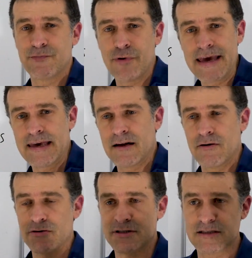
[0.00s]
breaking
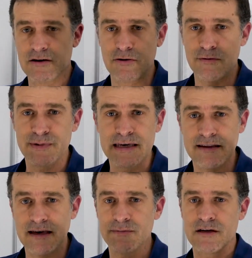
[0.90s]
or
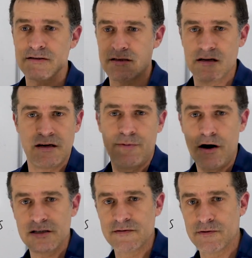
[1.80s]
peeling, because an
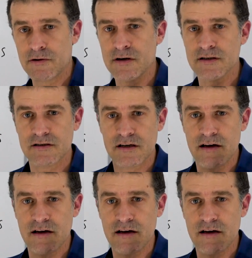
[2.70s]
epoxy floor,